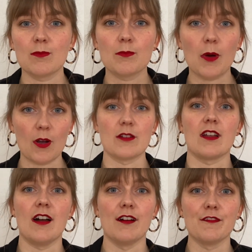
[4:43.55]
part
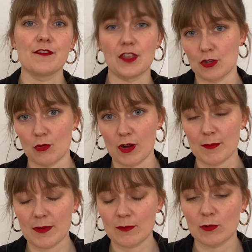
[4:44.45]
of the
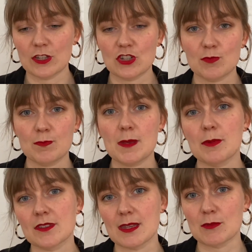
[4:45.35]
norm, which
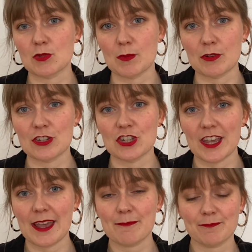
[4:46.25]
people seem to
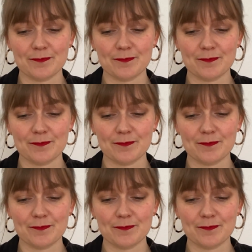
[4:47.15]
appreciate.